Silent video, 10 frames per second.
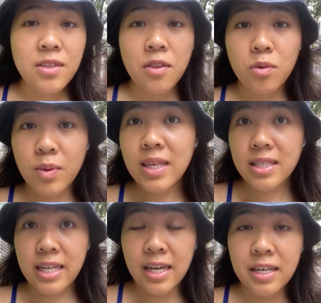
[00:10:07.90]
on the
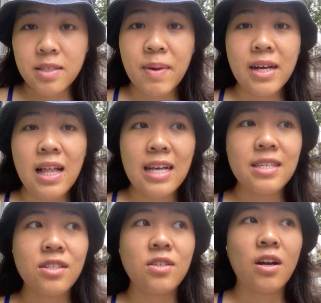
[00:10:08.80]
weekdays, my
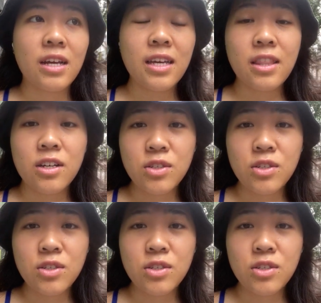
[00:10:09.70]
classes start at either